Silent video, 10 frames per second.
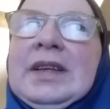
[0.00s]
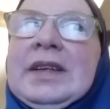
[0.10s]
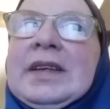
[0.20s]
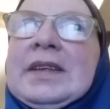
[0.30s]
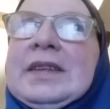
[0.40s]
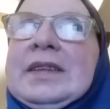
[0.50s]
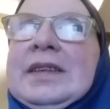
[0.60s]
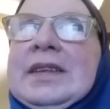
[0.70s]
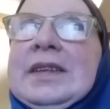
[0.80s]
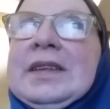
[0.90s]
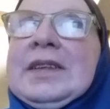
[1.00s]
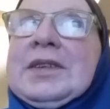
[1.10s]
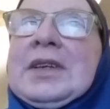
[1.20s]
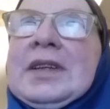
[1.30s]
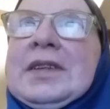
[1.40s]

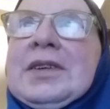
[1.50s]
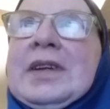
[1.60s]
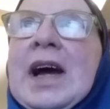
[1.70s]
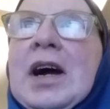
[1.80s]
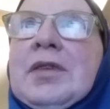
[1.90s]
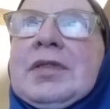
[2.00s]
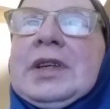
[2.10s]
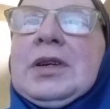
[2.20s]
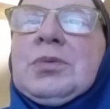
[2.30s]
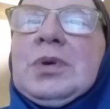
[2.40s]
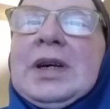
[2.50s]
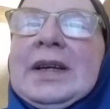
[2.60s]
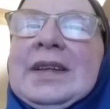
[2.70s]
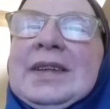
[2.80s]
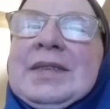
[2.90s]
do it however you
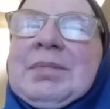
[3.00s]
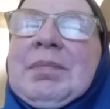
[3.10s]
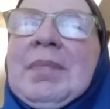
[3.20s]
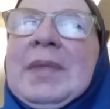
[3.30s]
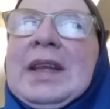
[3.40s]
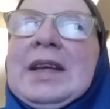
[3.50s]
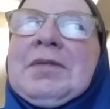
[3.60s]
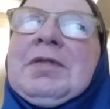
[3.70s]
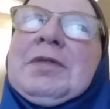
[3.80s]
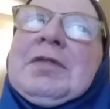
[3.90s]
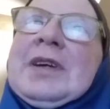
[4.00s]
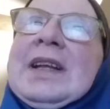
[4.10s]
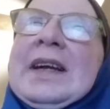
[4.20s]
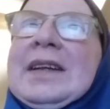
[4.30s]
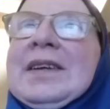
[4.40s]
want if you feel
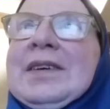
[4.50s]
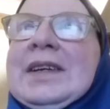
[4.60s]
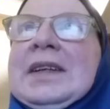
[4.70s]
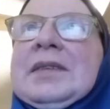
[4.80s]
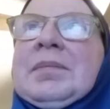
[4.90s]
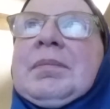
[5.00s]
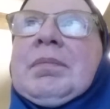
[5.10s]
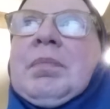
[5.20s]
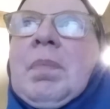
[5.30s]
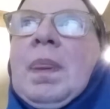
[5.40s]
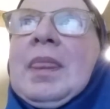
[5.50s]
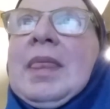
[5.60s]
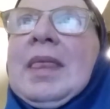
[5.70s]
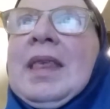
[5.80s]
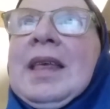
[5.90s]
like doing it.
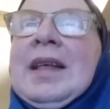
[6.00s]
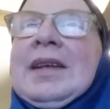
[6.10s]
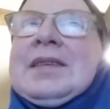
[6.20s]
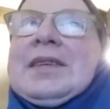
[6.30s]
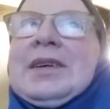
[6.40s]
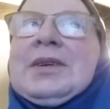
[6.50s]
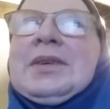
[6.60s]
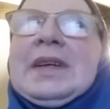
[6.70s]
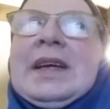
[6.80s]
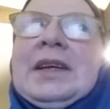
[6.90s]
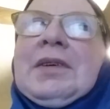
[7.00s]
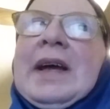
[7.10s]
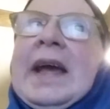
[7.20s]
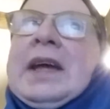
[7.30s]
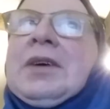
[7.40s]
So
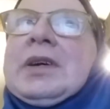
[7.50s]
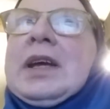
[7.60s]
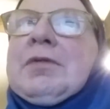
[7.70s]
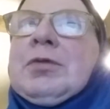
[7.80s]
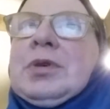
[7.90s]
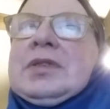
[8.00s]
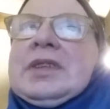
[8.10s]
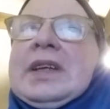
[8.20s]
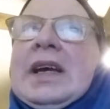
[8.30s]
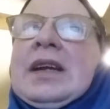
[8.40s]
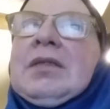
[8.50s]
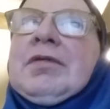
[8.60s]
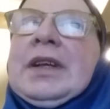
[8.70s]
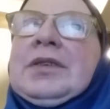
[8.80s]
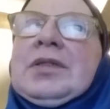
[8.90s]
anyway, AOK Foraging and
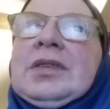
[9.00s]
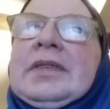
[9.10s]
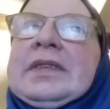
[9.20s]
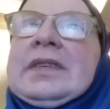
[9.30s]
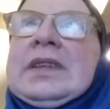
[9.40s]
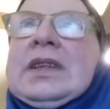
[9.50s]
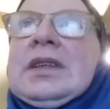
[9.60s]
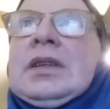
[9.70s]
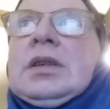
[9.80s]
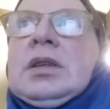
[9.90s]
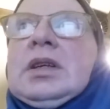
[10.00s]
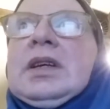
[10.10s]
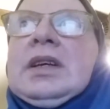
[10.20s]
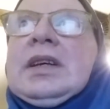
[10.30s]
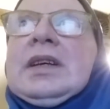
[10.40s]
Adventures.
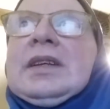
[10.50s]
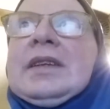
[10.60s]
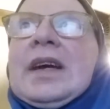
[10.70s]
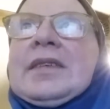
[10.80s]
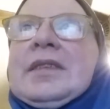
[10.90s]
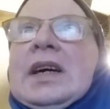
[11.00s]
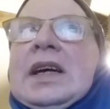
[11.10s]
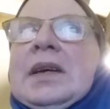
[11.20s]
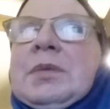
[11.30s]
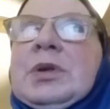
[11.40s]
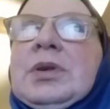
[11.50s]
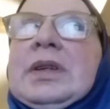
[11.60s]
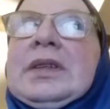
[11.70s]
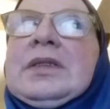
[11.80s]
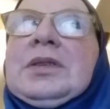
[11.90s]
Next, I am
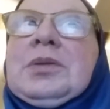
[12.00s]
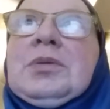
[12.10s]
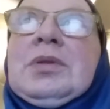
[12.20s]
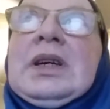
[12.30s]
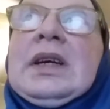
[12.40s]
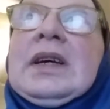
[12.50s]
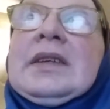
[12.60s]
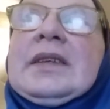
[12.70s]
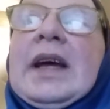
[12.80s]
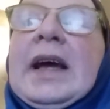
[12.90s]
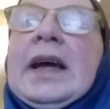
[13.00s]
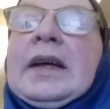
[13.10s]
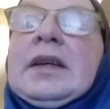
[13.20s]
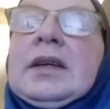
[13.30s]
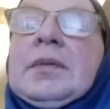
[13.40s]
going to
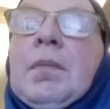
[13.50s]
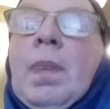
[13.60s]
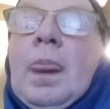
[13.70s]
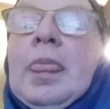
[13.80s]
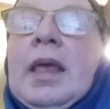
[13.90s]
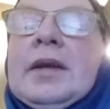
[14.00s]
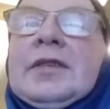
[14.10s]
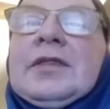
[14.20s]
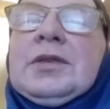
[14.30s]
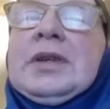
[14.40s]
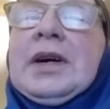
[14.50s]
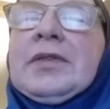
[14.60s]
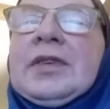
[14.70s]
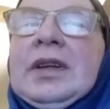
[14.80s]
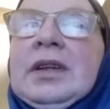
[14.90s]
tag Sue
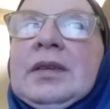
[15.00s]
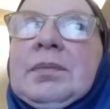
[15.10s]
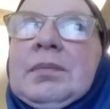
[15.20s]
Nelson.